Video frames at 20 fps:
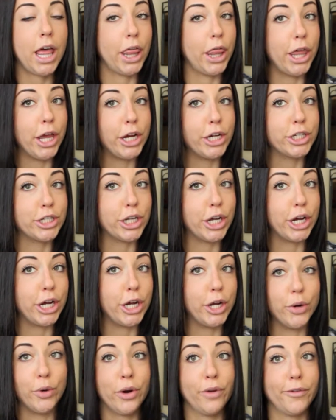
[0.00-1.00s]
They
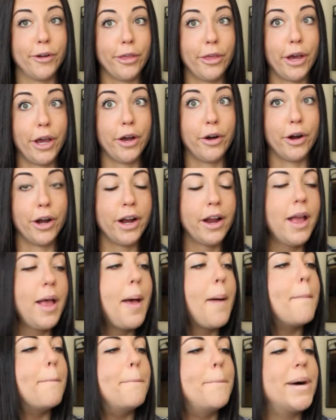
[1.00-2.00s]
say, whoever they are.
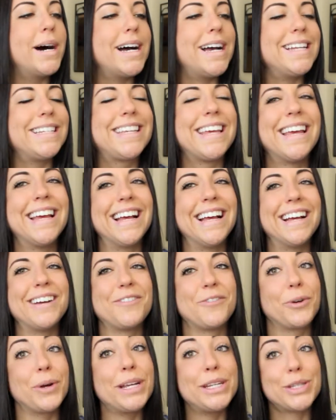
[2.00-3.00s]
But
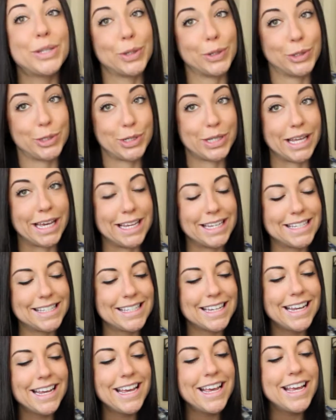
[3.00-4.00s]
research says